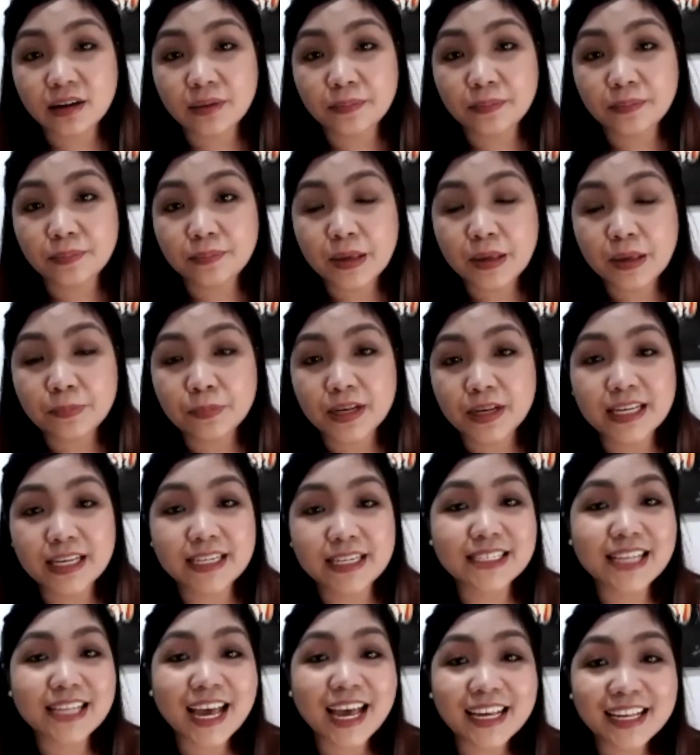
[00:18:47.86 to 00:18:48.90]
people like
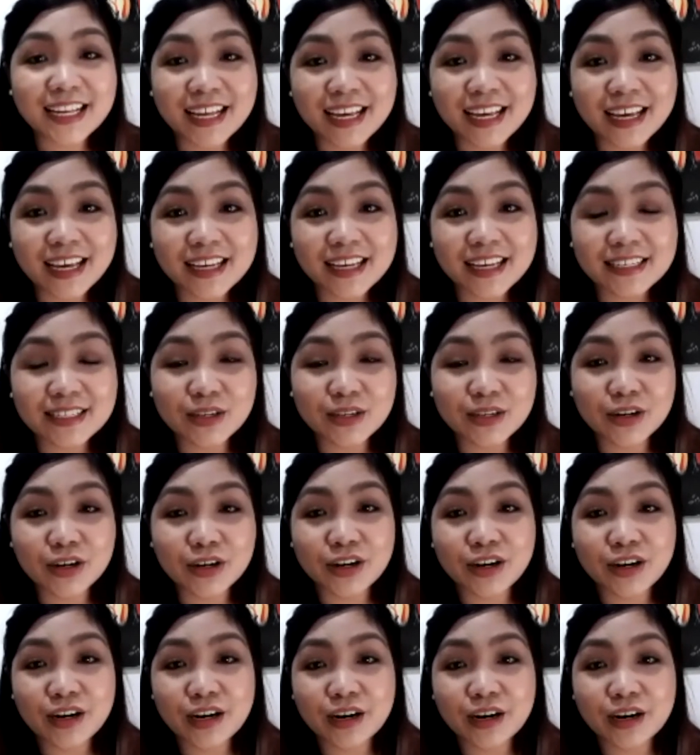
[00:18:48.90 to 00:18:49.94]
stylist
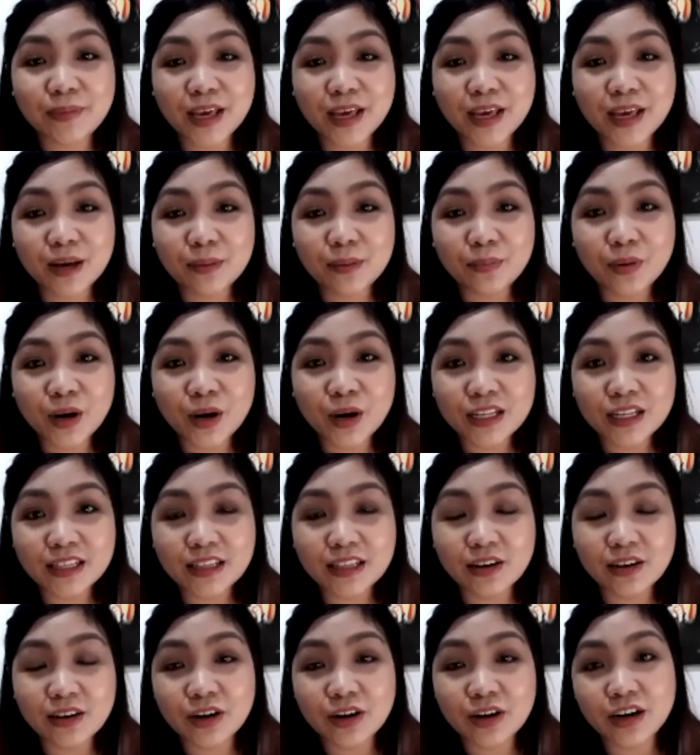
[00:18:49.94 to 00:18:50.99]
or makeup art
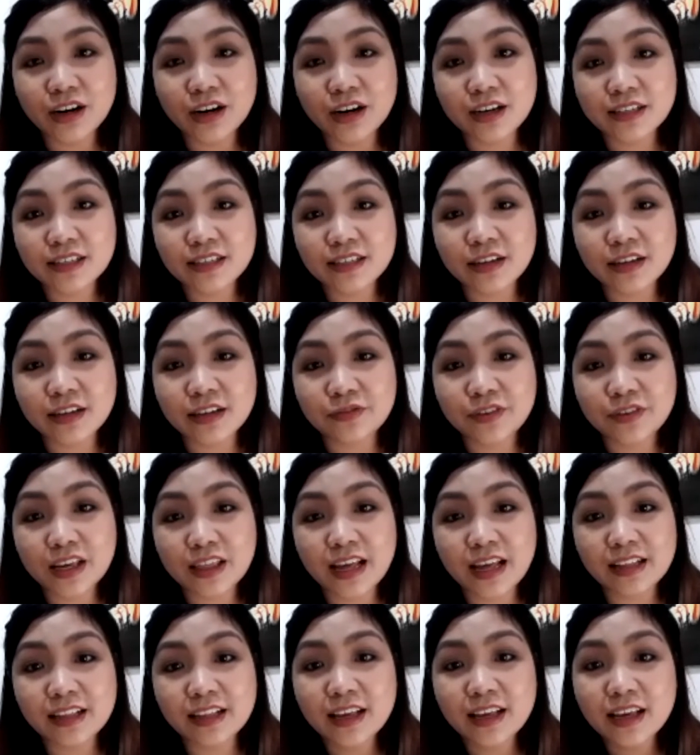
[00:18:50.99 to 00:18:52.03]
or stuff like
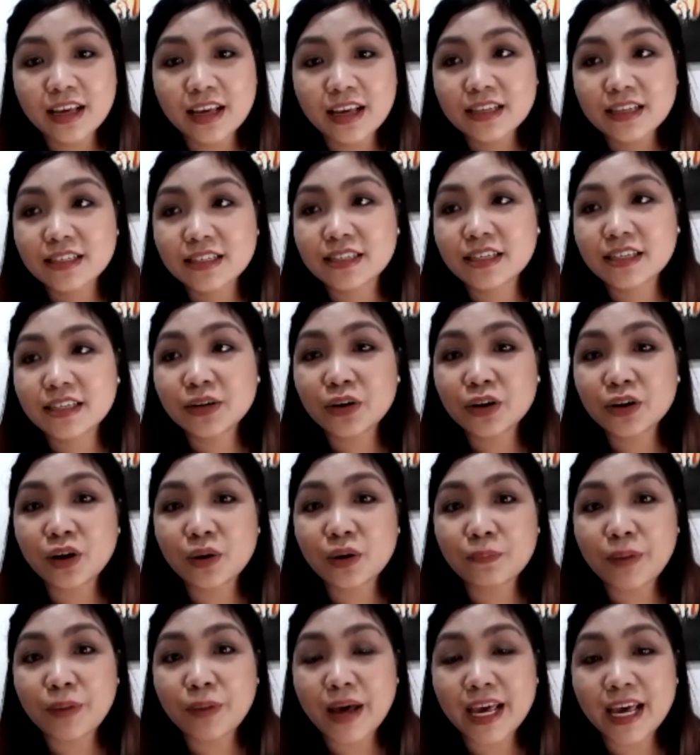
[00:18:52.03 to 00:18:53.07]
that, siguro
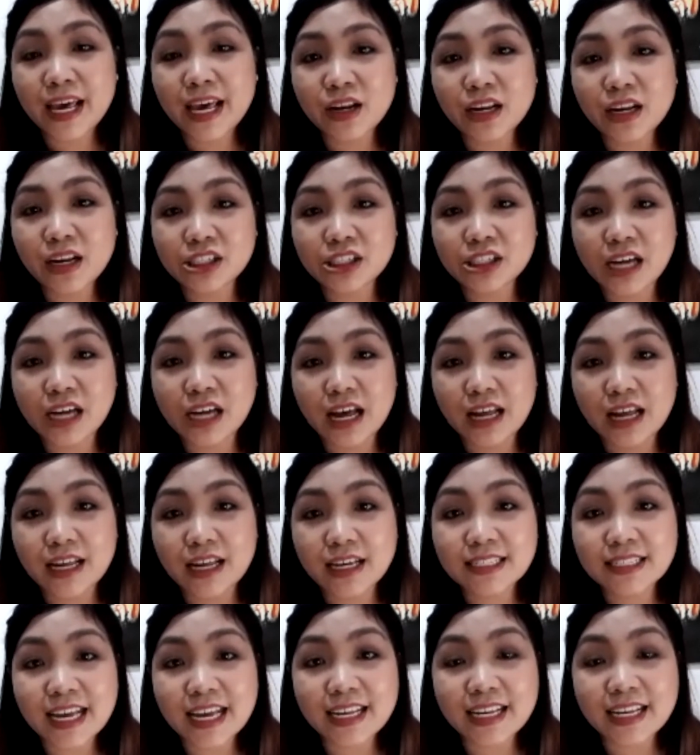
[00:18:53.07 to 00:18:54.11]
by ano na siya, like
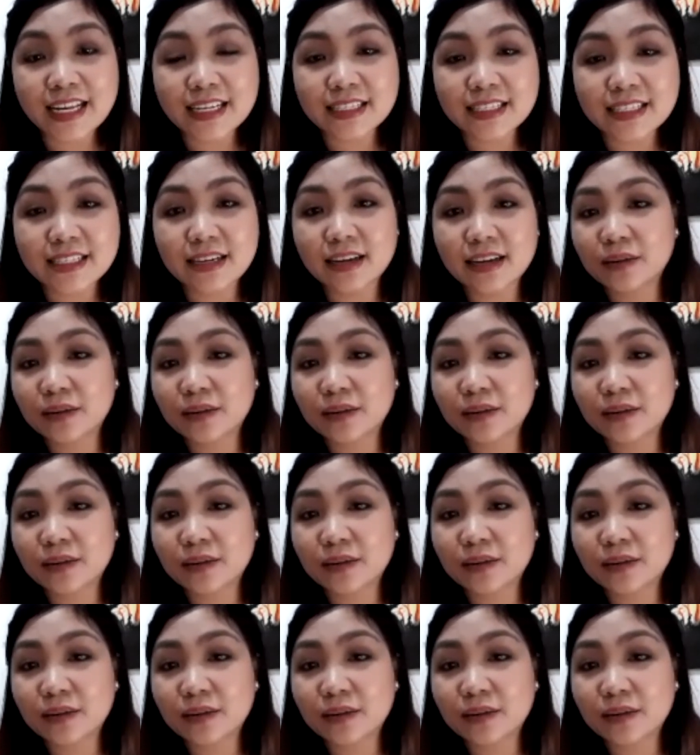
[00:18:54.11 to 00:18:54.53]
stylist,